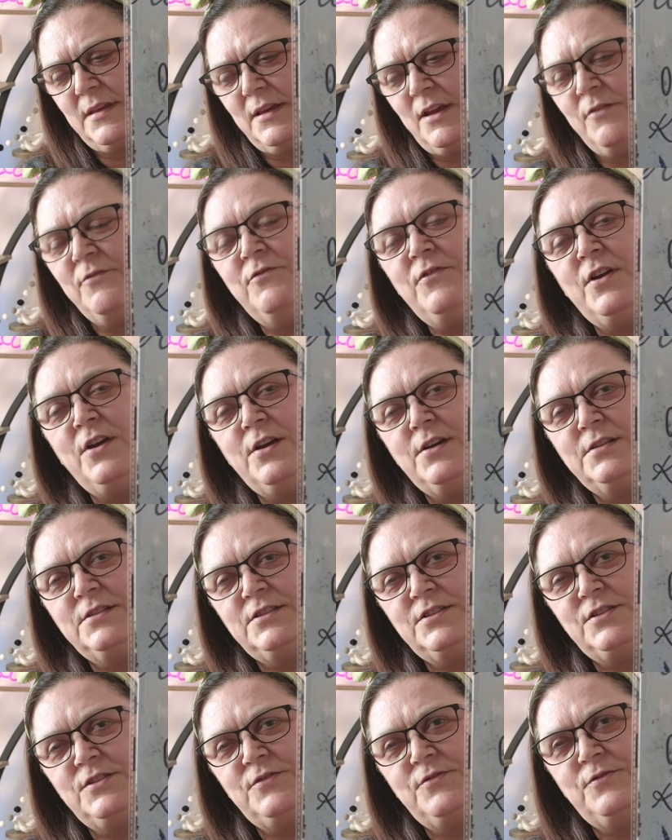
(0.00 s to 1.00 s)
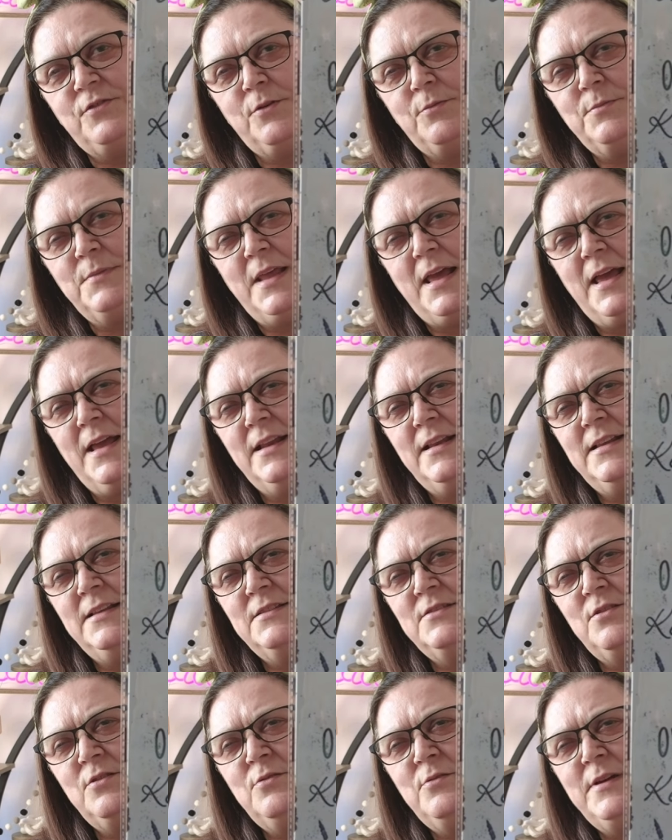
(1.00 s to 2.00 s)
verse from that. And
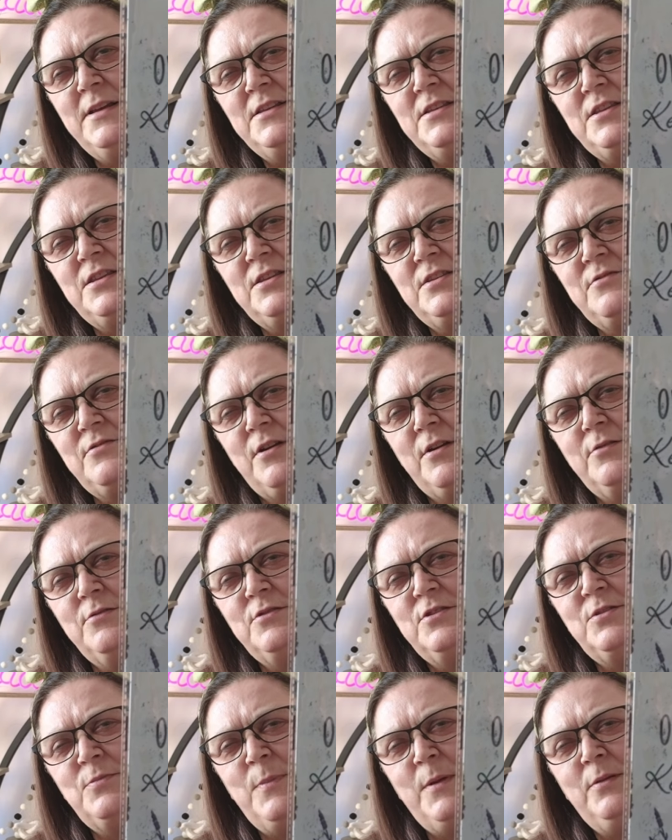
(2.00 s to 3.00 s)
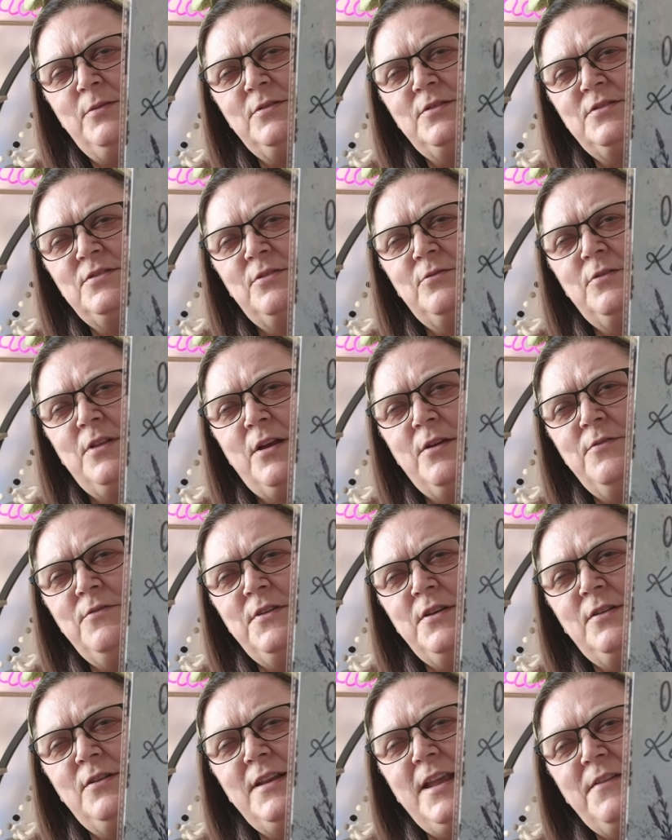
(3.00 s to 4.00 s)
it's always throw spilt salt over
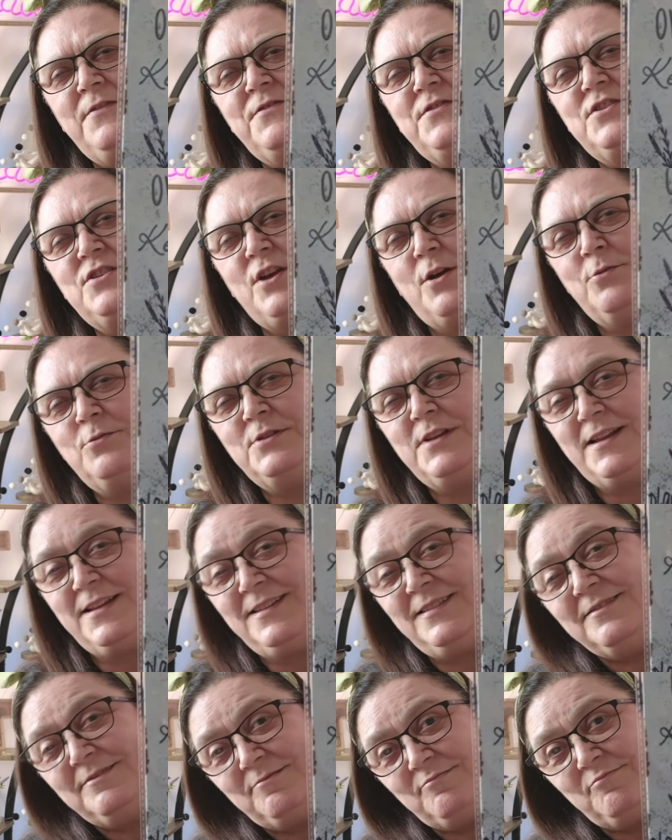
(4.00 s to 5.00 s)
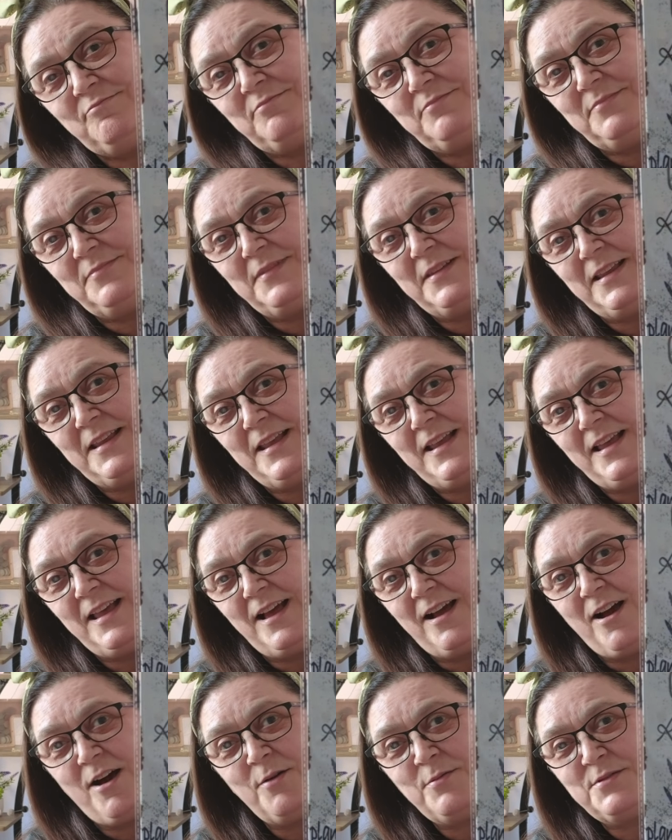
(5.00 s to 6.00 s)
your left shoulder.
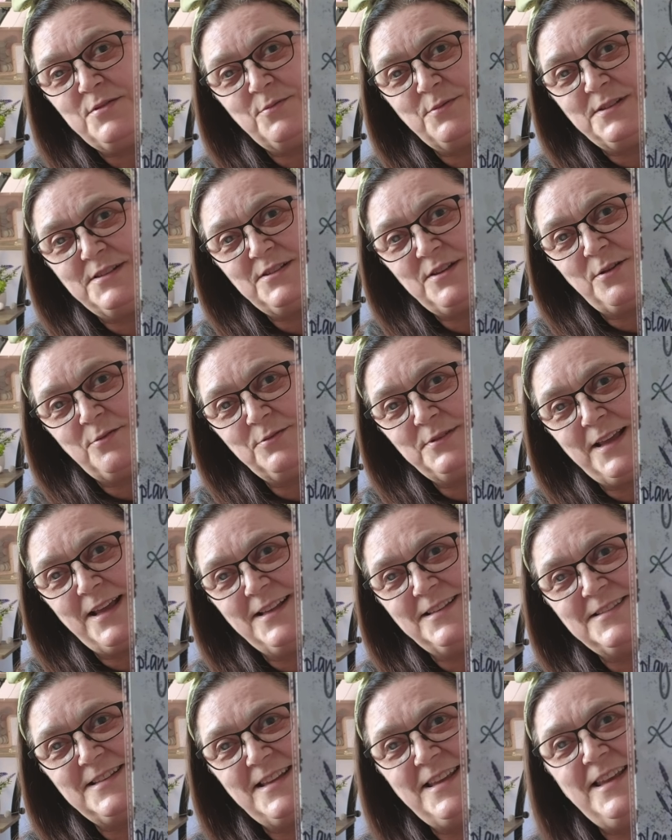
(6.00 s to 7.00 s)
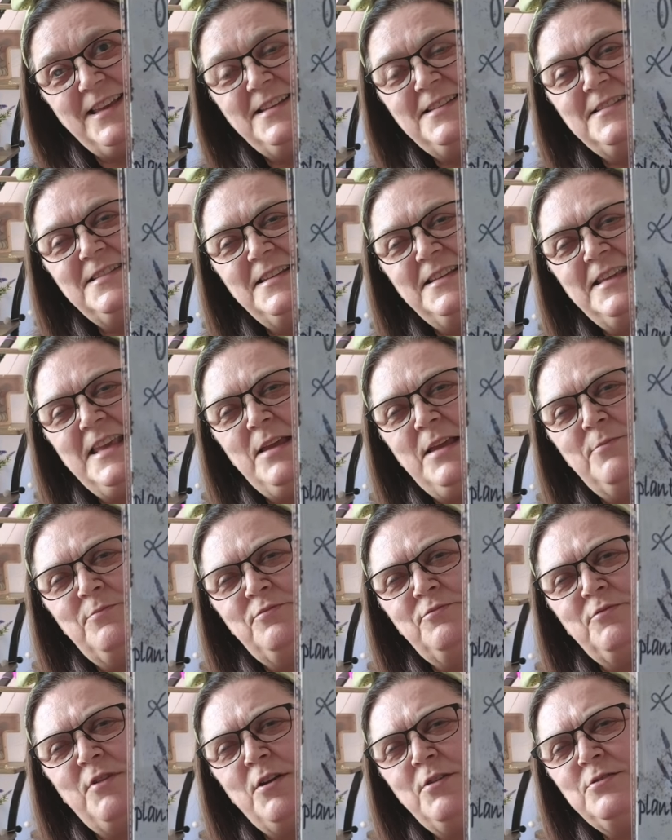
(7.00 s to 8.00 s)
I was always told that as a kid. Keep
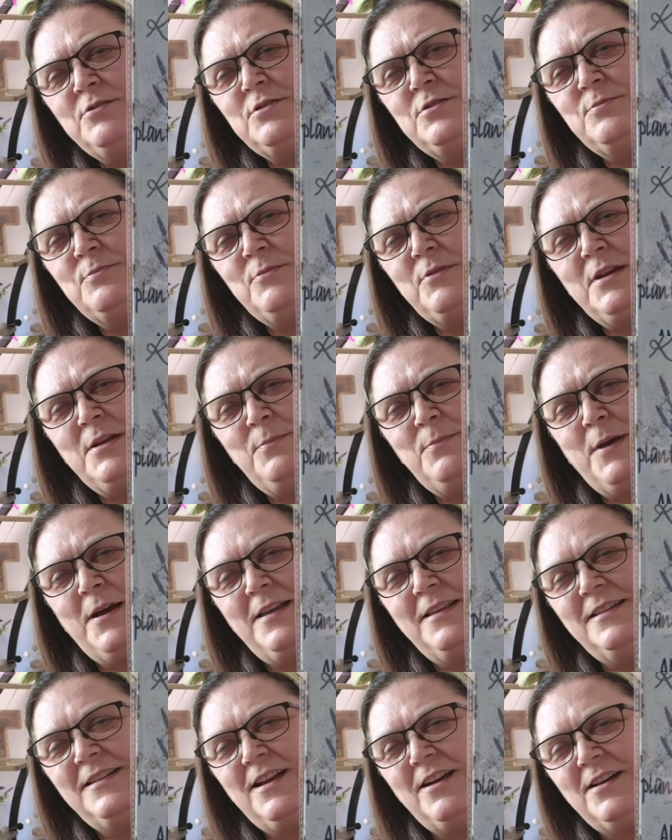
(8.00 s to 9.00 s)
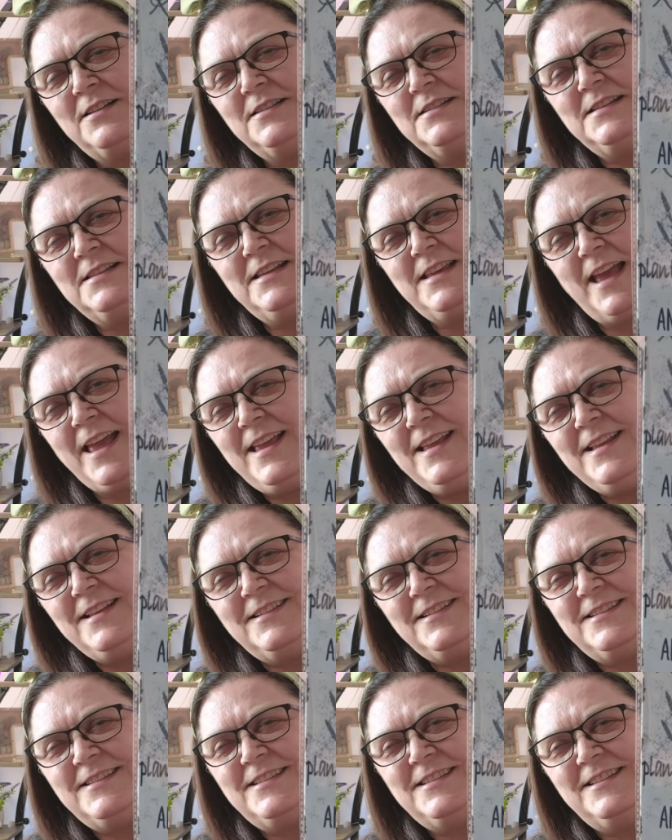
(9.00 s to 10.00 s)
rosemary by the garden
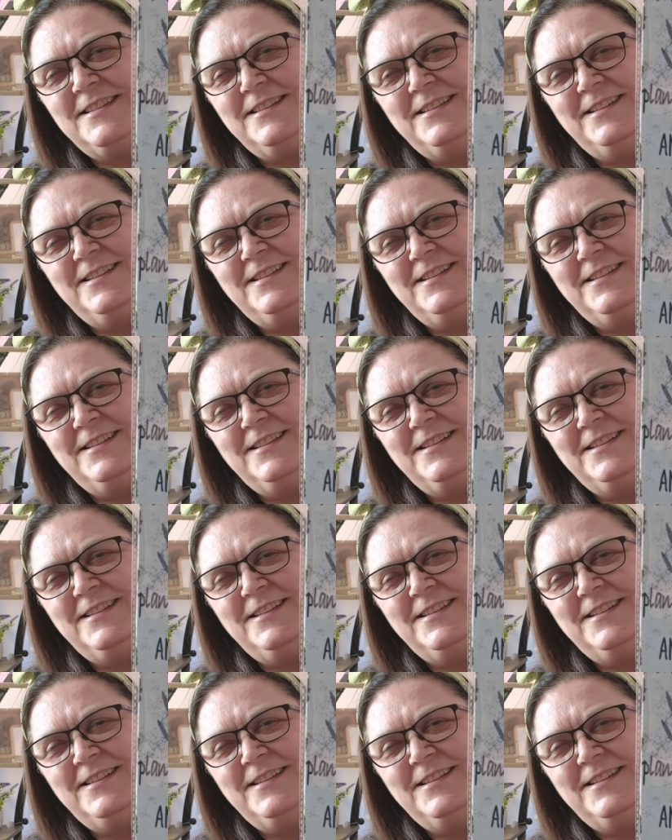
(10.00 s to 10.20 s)
gate.